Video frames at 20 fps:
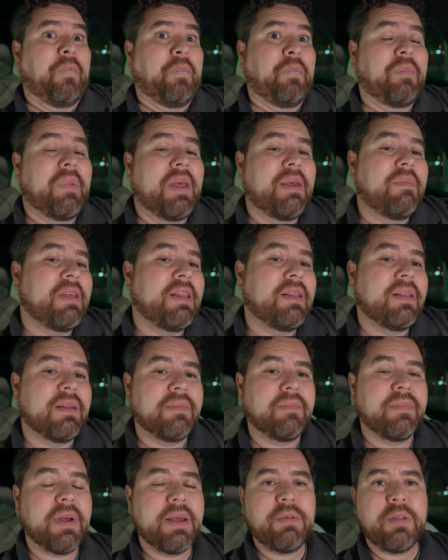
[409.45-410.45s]
Maybe
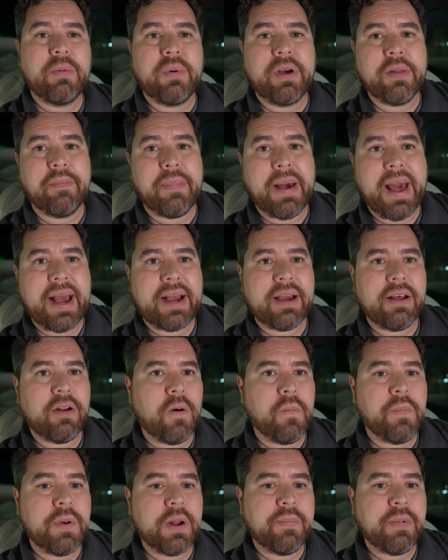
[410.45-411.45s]
the way the pack could
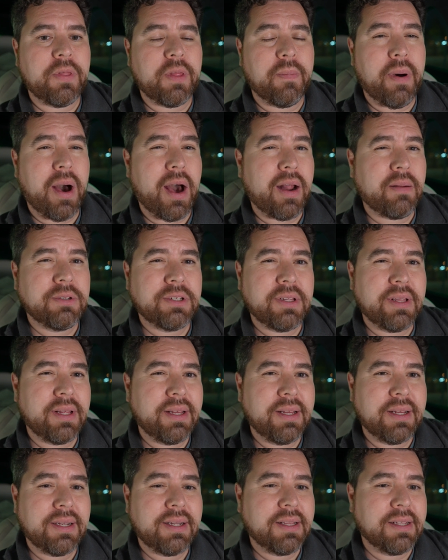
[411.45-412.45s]
open up on the bottom so they
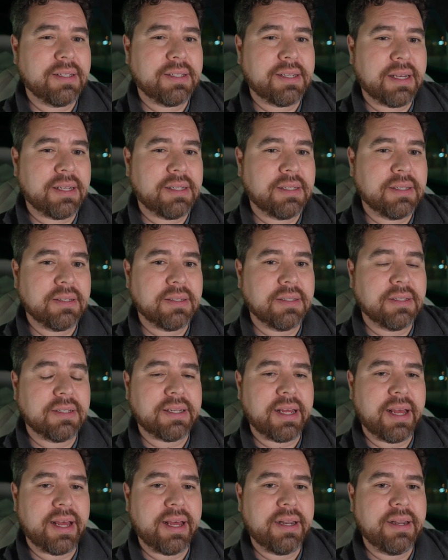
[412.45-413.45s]
can get to the cells
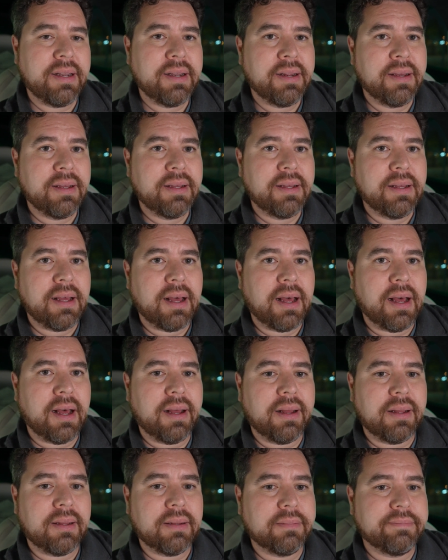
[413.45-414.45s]
instead.
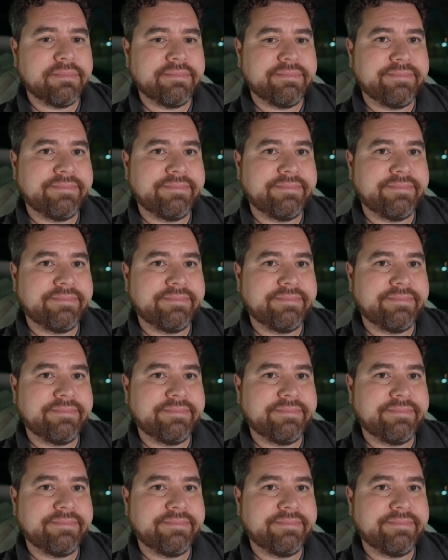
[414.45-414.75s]
I